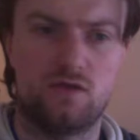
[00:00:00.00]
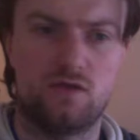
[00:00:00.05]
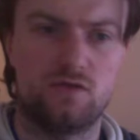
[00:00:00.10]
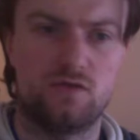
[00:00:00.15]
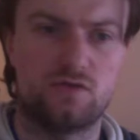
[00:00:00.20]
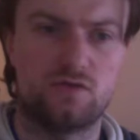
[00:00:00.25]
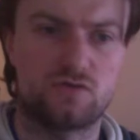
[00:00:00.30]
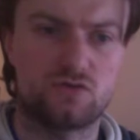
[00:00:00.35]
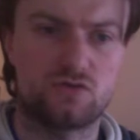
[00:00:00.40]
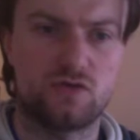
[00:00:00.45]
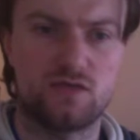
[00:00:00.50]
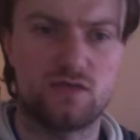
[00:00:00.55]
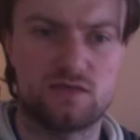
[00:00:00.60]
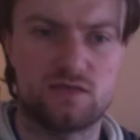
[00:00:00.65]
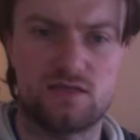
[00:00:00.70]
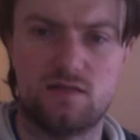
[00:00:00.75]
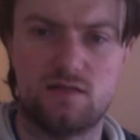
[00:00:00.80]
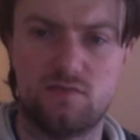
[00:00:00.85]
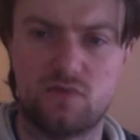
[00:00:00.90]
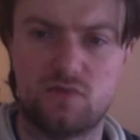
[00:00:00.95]
you're trying to
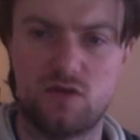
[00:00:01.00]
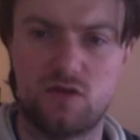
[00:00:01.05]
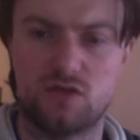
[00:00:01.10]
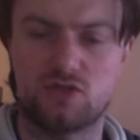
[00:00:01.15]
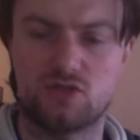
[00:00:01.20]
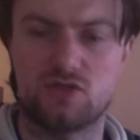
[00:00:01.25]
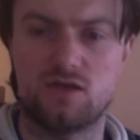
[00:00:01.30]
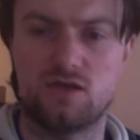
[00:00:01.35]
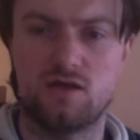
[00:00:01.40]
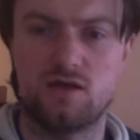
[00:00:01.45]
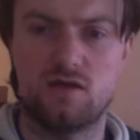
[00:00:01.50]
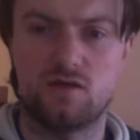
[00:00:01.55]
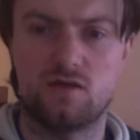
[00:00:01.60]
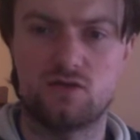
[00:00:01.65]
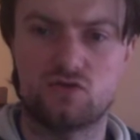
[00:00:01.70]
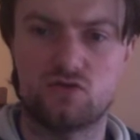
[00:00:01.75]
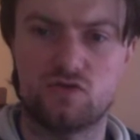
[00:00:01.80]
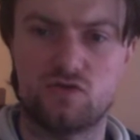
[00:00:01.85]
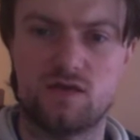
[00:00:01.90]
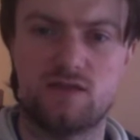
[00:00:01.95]
sell merch,
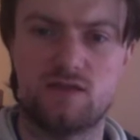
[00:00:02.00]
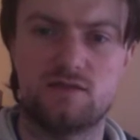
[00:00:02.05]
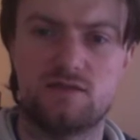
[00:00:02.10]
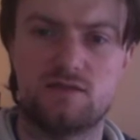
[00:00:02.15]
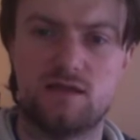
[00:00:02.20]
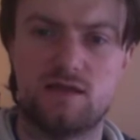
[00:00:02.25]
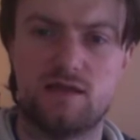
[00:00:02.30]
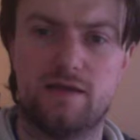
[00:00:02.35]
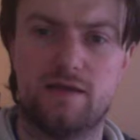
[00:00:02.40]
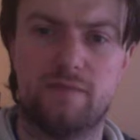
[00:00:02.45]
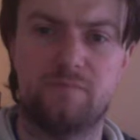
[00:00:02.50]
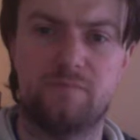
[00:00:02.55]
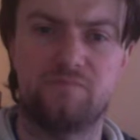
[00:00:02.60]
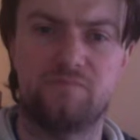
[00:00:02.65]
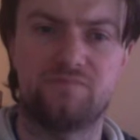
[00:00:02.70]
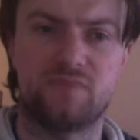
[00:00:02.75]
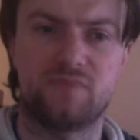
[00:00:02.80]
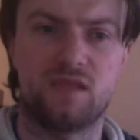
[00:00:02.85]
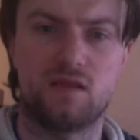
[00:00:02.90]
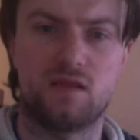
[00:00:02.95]
try and
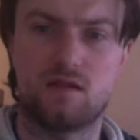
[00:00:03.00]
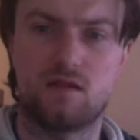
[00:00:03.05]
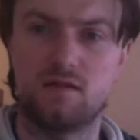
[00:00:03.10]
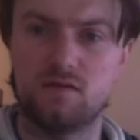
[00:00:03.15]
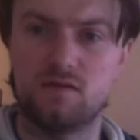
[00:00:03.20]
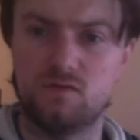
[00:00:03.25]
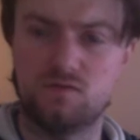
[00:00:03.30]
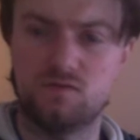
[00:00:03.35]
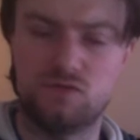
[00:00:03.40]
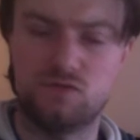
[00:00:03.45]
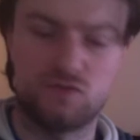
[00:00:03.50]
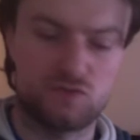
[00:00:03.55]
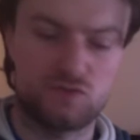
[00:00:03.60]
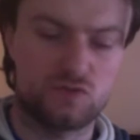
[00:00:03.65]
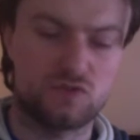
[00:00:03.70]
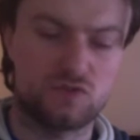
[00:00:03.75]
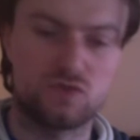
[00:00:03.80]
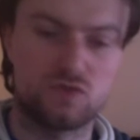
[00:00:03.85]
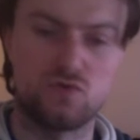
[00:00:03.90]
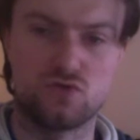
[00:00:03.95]
include your
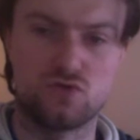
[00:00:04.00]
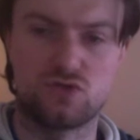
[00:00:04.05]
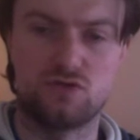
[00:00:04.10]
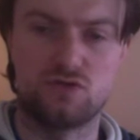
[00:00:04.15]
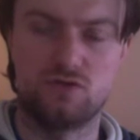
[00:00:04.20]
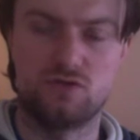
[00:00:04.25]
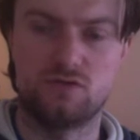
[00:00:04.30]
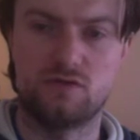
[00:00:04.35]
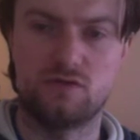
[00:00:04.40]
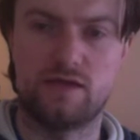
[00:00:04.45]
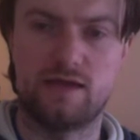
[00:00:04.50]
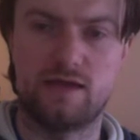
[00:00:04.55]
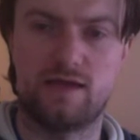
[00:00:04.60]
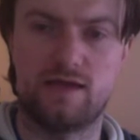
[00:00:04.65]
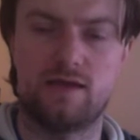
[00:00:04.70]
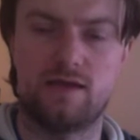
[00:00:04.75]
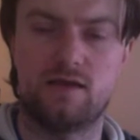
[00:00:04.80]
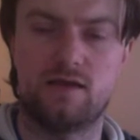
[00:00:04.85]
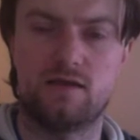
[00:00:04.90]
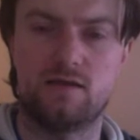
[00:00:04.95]
social
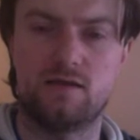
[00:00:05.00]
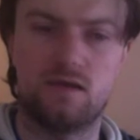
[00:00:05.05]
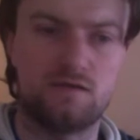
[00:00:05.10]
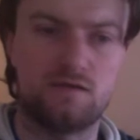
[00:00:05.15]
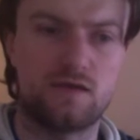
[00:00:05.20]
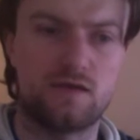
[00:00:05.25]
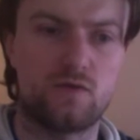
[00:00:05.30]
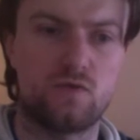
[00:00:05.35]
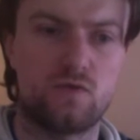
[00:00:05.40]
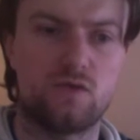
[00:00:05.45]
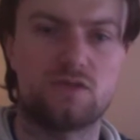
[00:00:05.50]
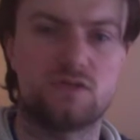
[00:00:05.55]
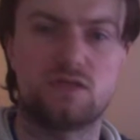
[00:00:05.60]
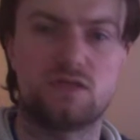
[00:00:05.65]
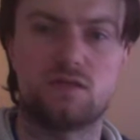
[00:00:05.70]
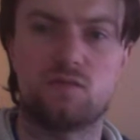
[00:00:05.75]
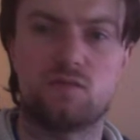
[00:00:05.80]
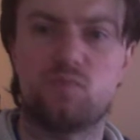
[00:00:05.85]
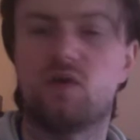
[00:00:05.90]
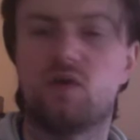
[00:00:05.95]
networks
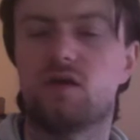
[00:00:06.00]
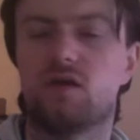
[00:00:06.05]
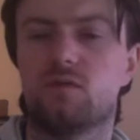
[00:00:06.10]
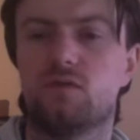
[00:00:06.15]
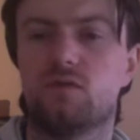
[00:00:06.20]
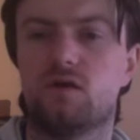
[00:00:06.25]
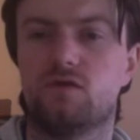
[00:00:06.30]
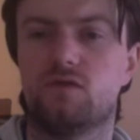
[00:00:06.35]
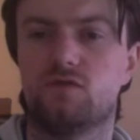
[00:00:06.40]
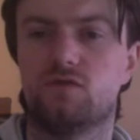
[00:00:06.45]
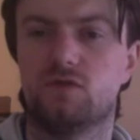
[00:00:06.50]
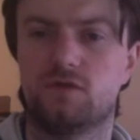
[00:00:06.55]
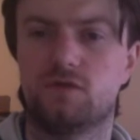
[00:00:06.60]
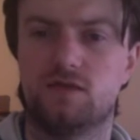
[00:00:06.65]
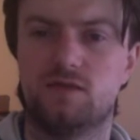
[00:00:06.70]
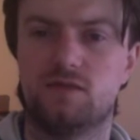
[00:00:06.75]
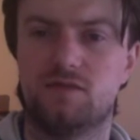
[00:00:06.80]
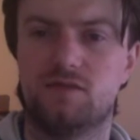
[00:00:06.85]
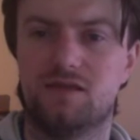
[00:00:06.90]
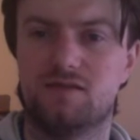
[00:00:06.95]
at the bottom of your
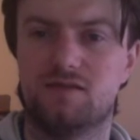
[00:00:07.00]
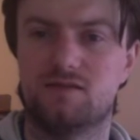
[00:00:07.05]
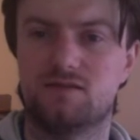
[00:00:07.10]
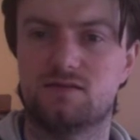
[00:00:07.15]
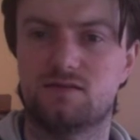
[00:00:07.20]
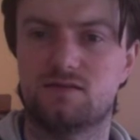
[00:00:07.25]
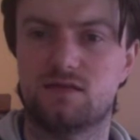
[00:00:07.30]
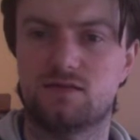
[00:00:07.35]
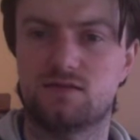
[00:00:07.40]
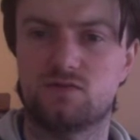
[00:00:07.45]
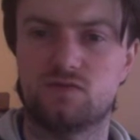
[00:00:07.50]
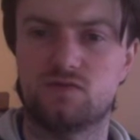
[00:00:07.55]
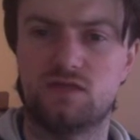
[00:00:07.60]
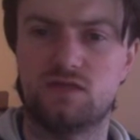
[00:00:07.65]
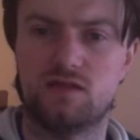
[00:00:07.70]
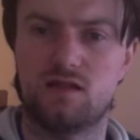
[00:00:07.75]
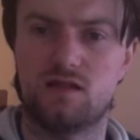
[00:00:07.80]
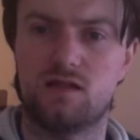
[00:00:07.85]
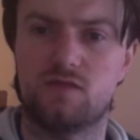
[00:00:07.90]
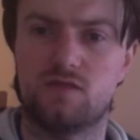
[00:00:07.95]
email list. That's a
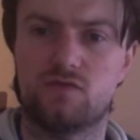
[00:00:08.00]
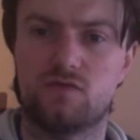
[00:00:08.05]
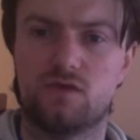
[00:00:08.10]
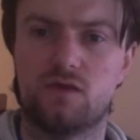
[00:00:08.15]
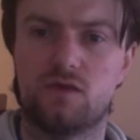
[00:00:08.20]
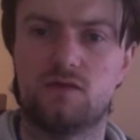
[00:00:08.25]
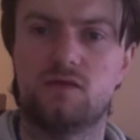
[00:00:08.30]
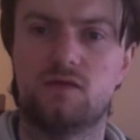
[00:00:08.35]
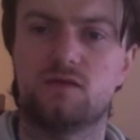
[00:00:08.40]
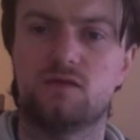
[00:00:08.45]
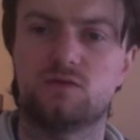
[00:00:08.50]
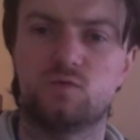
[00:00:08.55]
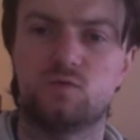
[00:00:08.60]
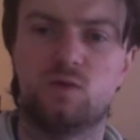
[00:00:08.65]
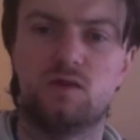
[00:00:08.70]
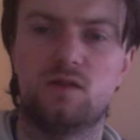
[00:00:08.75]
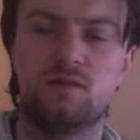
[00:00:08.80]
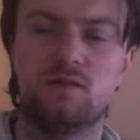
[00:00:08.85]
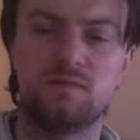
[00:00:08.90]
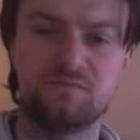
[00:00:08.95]
really clever idea as
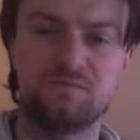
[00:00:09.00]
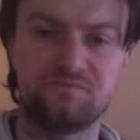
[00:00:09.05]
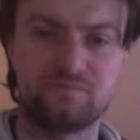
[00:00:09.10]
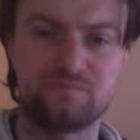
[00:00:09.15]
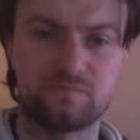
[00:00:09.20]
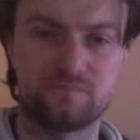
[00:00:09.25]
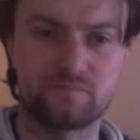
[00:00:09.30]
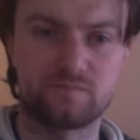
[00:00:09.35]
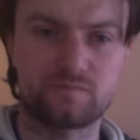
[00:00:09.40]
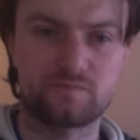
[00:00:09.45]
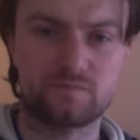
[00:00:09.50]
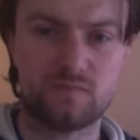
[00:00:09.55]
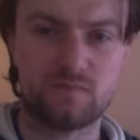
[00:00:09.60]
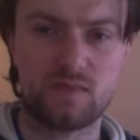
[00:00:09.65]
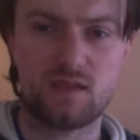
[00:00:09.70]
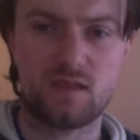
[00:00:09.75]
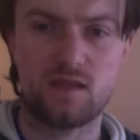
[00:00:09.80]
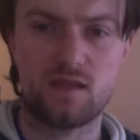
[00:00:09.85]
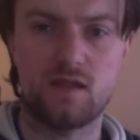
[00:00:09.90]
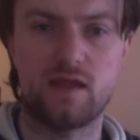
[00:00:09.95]
well.
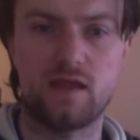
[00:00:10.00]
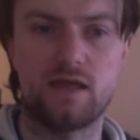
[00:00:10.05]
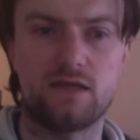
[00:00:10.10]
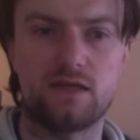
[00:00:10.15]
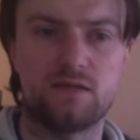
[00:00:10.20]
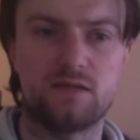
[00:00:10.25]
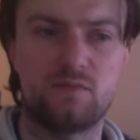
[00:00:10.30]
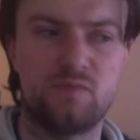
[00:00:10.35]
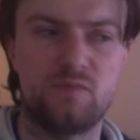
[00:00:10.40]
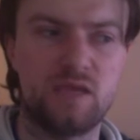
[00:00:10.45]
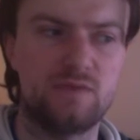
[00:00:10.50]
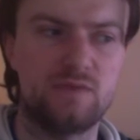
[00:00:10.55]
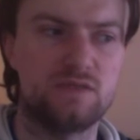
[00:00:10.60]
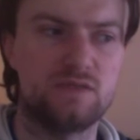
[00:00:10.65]
And maybe